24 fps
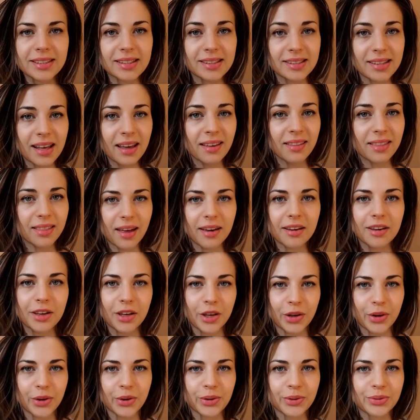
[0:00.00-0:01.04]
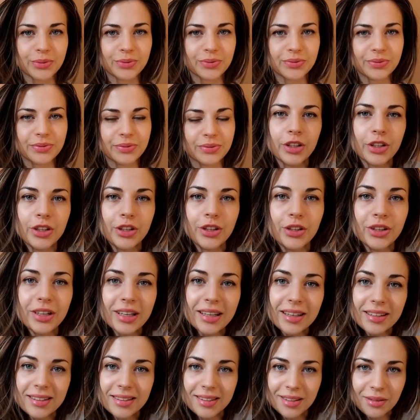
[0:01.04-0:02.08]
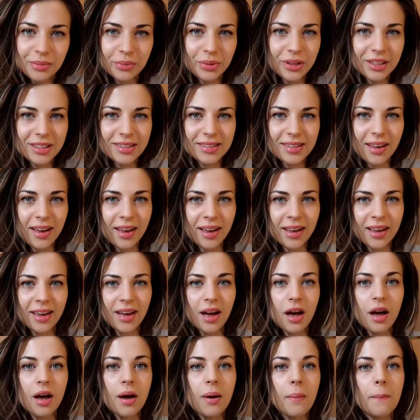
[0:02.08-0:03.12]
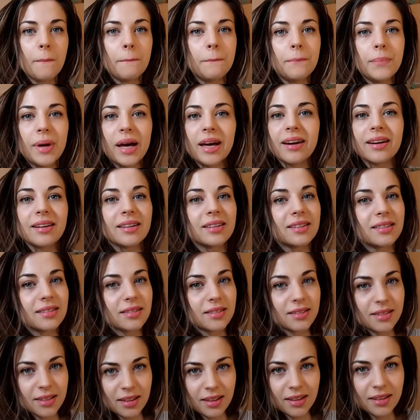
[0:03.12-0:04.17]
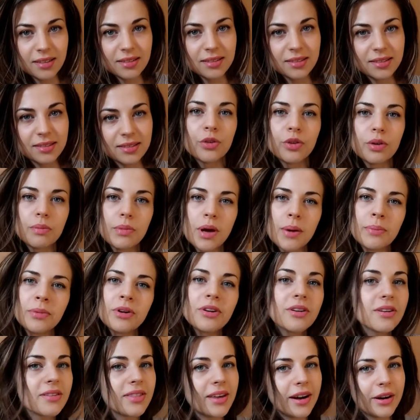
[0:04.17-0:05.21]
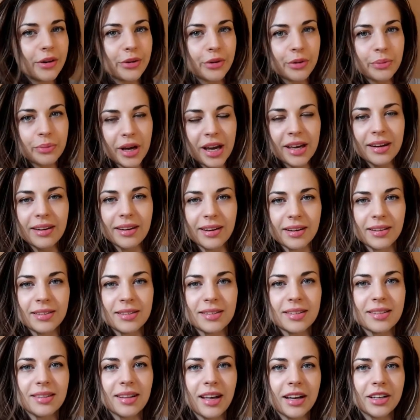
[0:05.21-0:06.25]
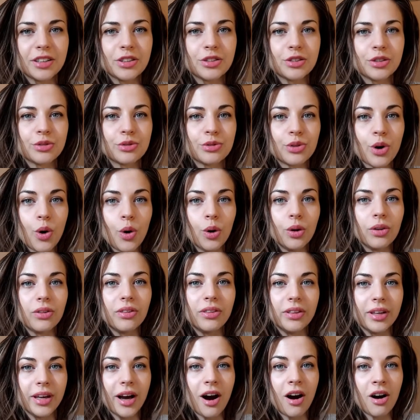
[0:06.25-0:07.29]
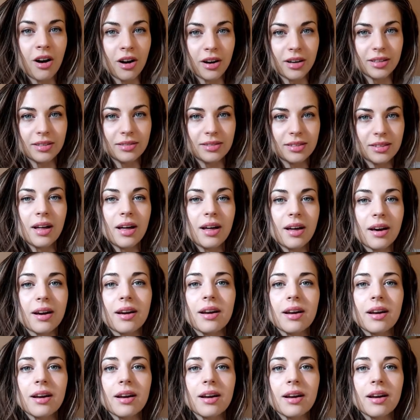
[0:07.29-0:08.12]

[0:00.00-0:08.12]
To say thank you, you can simply say mersi. Remember that Romanians like to roll the R's.